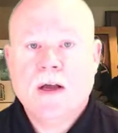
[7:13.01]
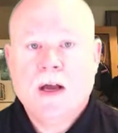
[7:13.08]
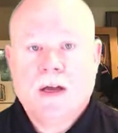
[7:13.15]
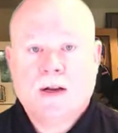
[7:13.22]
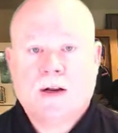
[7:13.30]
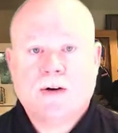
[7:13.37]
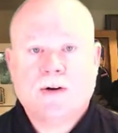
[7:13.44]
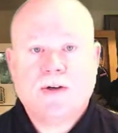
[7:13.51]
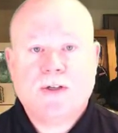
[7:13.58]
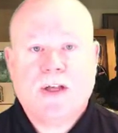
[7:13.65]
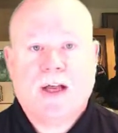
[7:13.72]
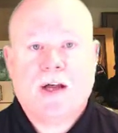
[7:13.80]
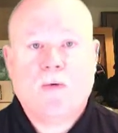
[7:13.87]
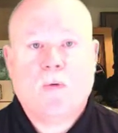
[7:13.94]
and
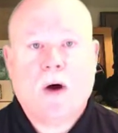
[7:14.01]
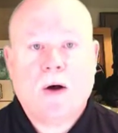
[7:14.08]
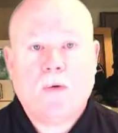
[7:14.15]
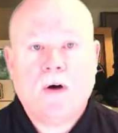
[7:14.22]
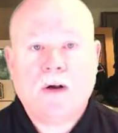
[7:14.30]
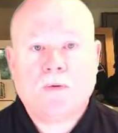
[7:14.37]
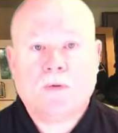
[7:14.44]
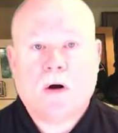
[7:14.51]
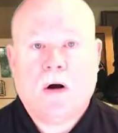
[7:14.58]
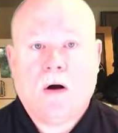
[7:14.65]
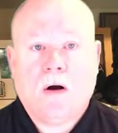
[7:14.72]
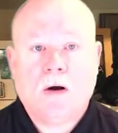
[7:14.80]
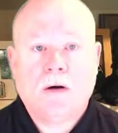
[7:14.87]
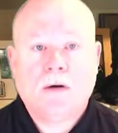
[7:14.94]
understand what went
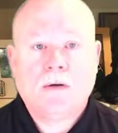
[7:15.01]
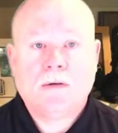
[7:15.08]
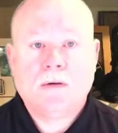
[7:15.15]
wrong